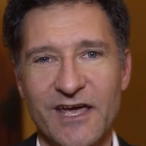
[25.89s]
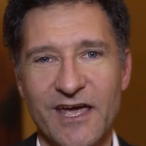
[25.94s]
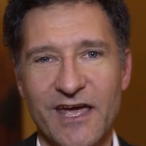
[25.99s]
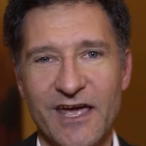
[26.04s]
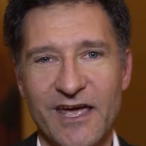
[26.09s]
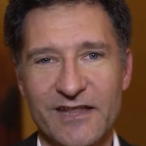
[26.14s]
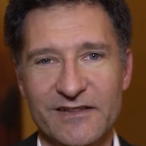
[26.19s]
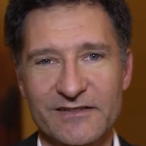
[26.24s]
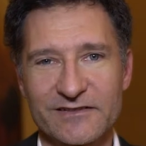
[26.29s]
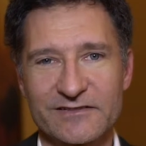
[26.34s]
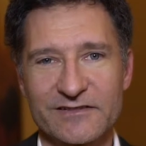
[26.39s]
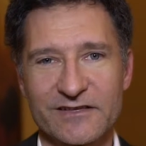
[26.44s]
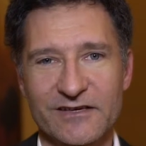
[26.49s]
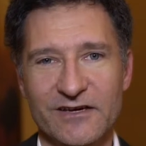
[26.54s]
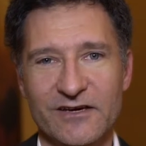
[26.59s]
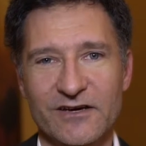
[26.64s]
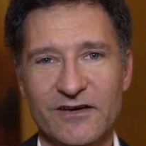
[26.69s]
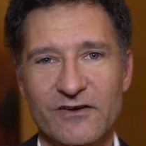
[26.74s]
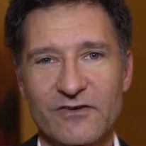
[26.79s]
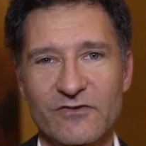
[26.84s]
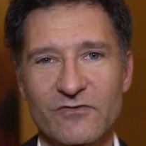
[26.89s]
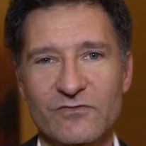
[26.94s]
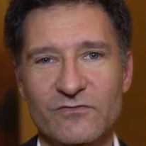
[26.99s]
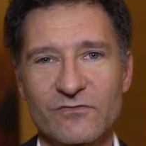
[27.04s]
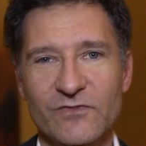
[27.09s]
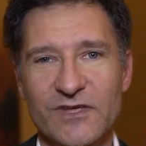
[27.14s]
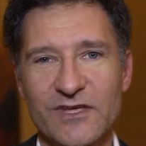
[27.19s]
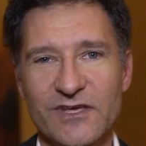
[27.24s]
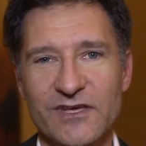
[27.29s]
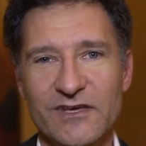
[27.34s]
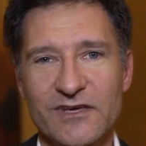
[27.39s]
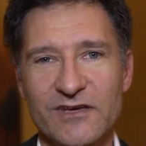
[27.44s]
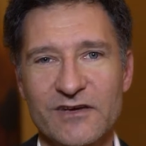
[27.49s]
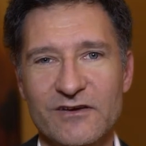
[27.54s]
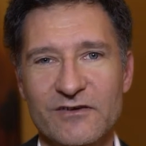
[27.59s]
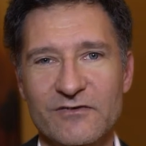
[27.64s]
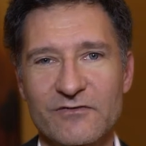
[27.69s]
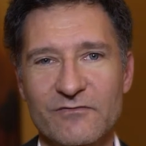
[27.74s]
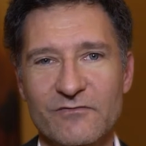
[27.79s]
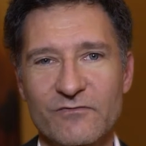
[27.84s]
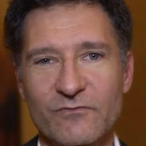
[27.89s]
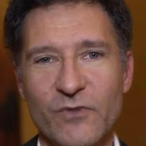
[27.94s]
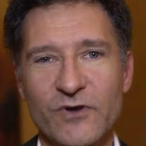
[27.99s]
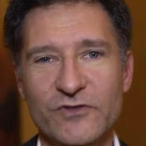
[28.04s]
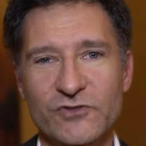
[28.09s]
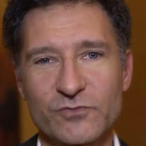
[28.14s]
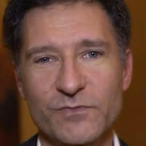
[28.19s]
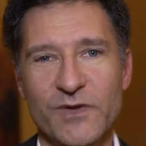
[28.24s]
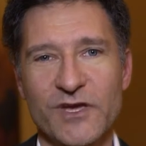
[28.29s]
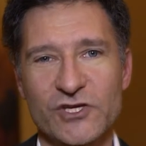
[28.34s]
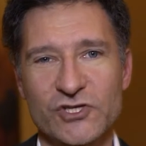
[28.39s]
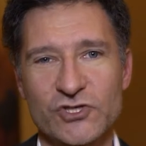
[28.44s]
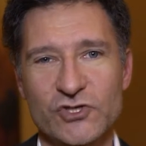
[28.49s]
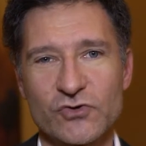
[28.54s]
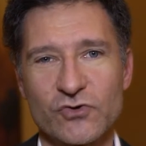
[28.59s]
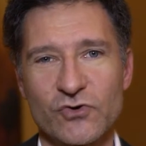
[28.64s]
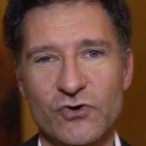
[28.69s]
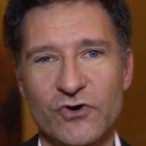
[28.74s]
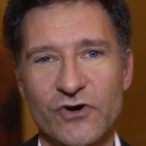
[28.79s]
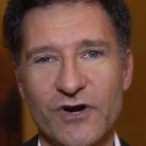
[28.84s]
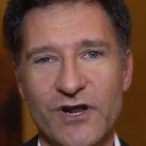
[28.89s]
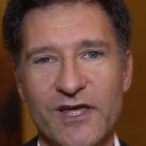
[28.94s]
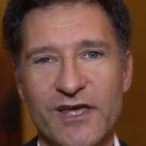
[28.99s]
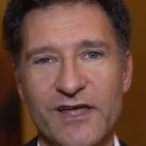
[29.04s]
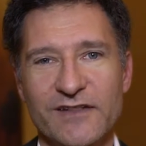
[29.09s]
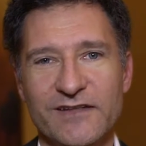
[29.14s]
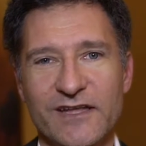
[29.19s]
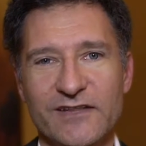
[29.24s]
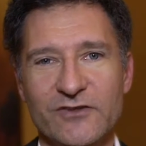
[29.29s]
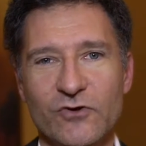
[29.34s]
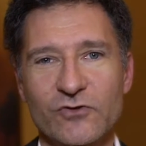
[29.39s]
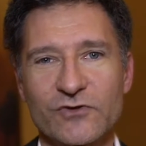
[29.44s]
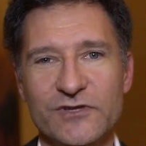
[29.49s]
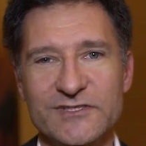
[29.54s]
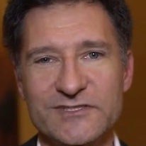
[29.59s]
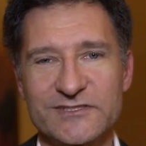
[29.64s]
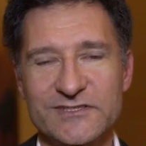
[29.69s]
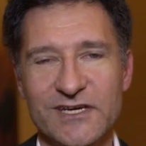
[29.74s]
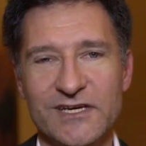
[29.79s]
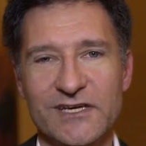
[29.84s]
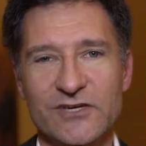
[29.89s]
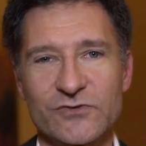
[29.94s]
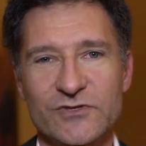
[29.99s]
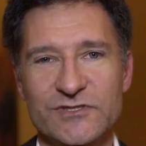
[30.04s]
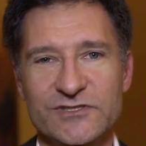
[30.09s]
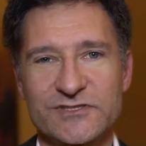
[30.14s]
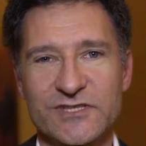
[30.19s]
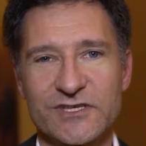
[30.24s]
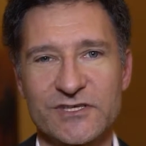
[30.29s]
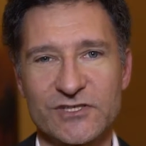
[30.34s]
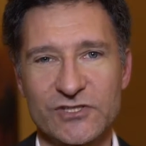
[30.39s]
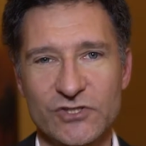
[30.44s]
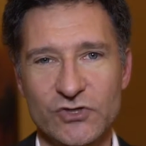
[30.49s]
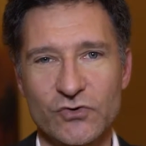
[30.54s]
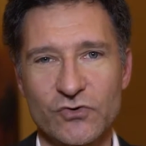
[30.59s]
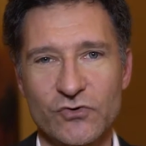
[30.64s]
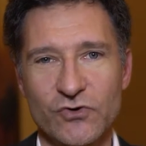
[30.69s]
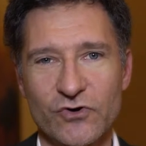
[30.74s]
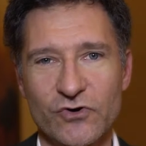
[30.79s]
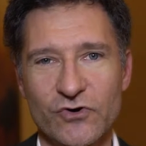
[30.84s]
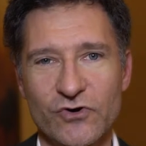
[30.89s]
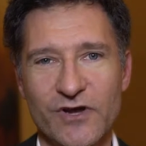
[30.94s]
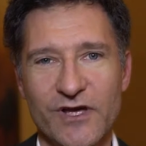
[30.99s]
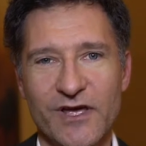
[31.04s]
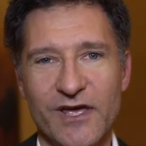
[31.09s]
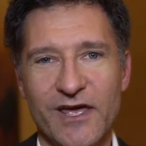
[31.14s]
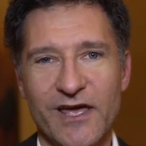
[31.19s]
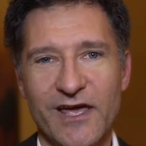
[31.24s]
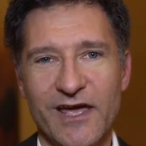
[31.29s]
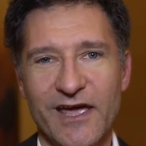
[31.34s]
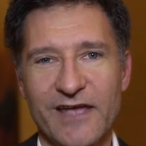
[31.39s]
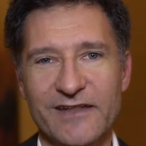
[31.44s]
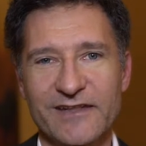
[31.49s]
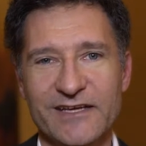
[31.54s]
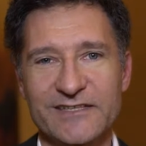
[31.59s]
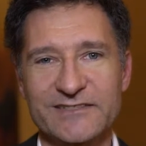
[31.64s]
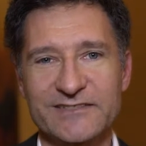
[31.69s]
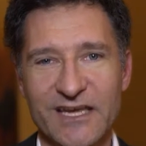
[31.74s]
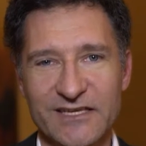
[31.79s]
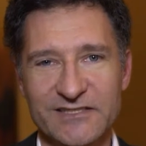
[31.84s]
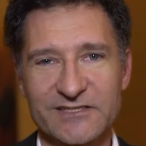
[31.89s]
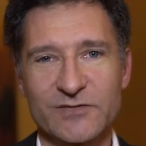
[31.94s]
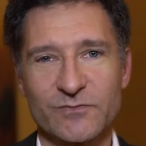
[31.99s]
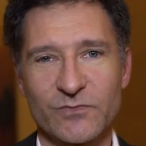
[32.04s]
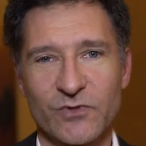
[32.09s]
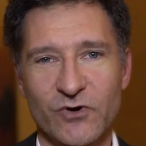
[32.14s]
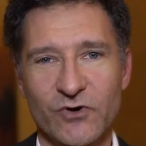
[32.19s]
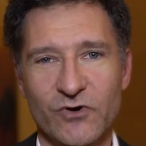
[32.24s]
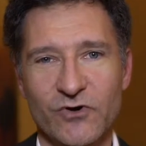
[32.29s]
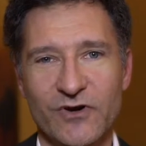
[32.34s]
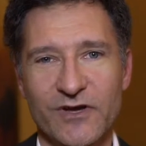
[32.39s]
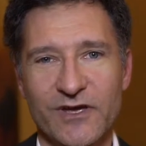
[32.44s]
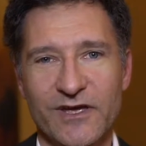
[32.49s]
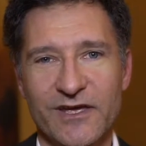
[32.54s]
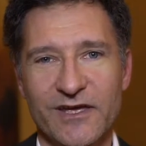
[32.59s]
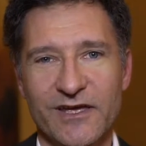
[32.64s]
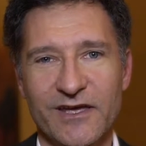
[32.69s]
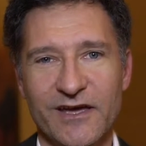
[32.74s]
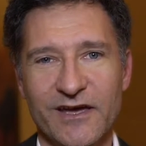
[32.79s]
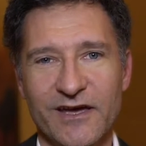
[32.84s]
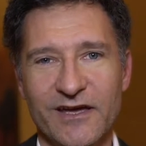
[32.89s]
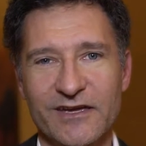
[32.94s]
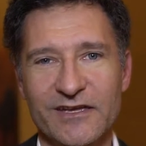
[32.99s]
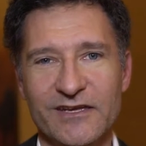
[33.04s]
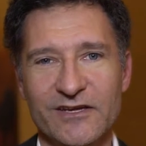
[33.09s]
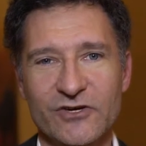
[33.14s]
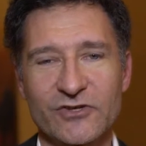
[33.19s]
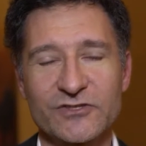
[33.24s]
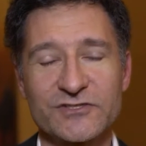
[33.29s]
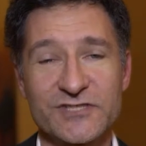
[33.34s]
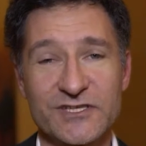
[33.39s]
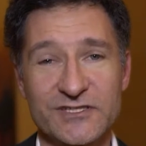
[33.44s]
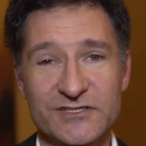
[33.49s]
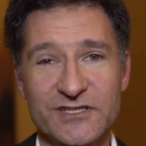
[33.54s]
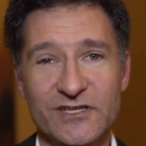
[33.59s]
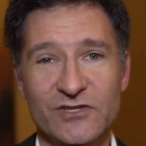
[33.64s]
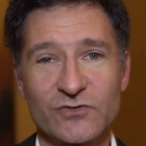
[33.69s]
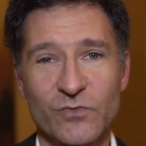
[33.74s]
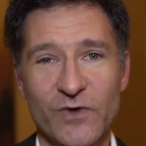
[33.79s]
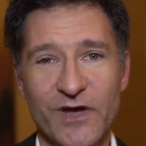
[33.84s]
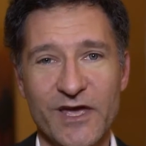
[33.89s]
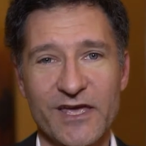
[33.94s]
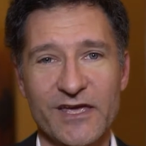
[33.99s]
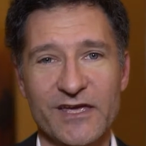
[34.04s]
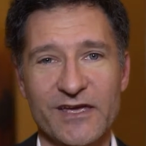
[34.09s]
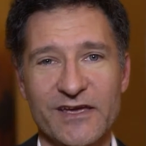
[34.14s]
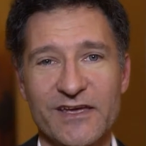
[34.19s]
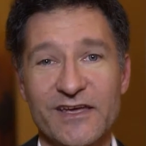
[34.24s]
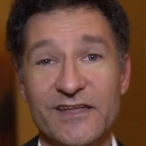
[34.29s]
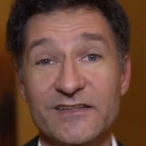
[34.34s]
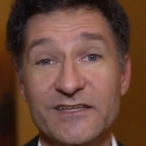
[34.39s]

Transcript: and uh, we want to make sure that all this data is secure and accessible uh, in a consistent way.